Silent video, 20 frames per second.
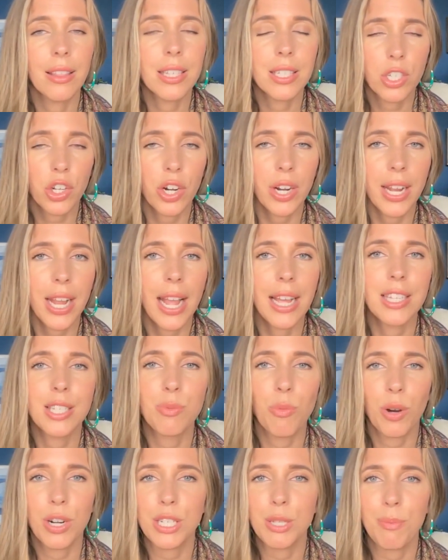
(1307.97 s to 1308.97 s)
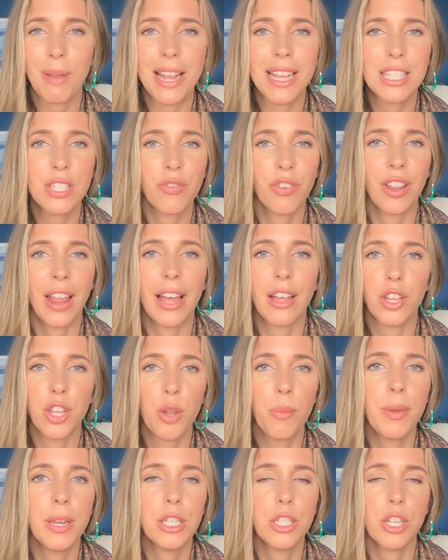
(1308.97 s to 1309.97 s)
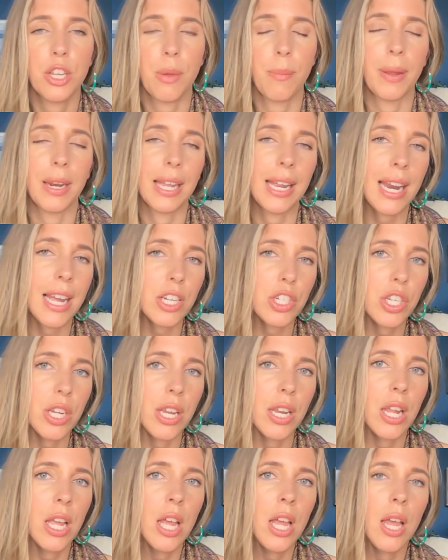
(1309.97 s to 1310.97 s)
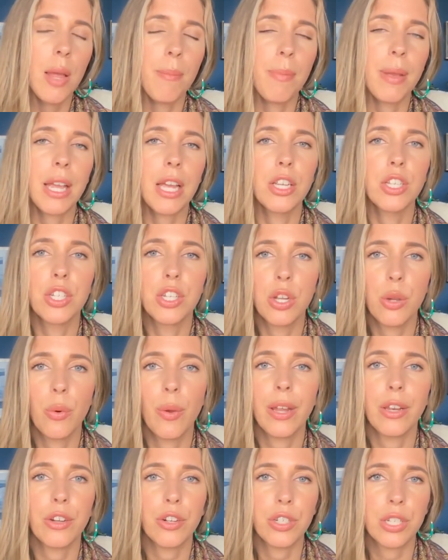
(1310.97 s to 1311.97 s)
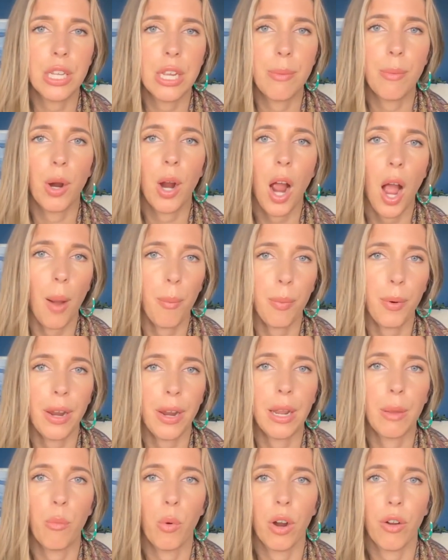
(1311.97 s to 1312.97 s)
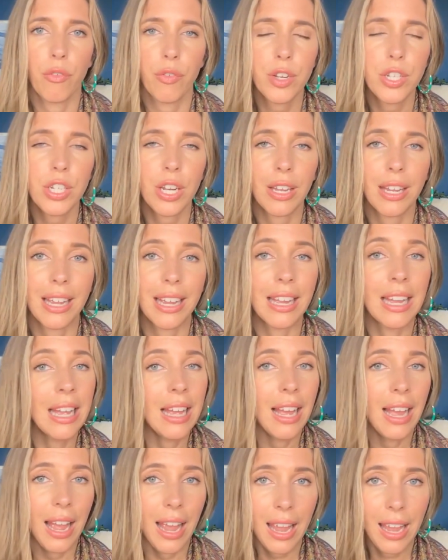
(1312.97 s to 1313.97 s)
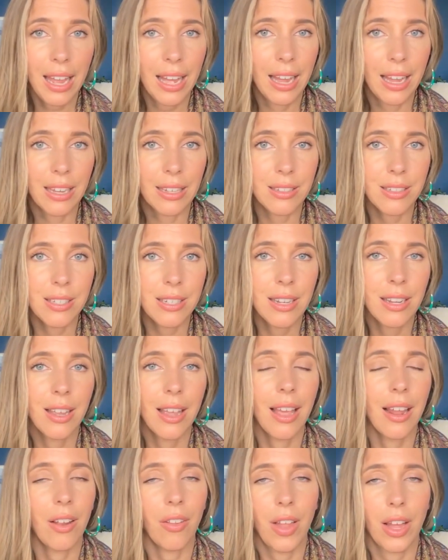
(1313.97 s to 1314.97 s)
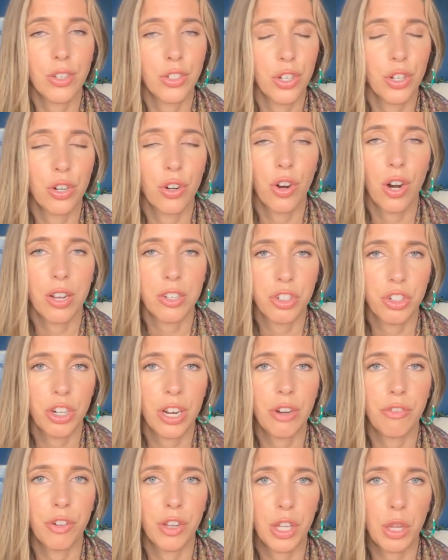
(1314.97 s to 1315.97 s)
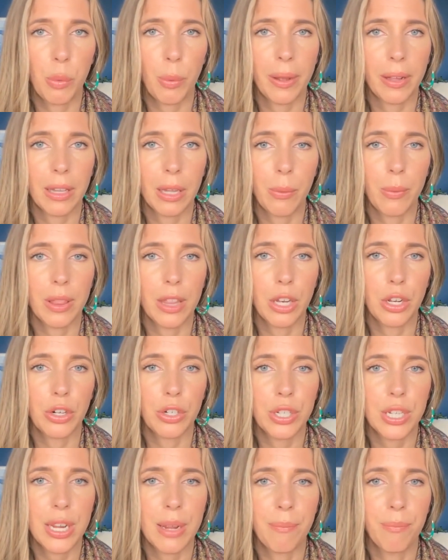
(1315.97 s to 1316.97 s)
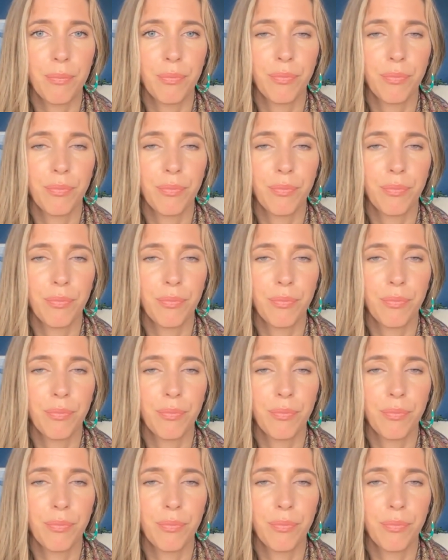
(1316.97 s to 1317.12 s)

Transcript: This creates more space for that human-to-human connection because you and your team are operating more efficiently, and it allows you to cross-train really quickly within your team.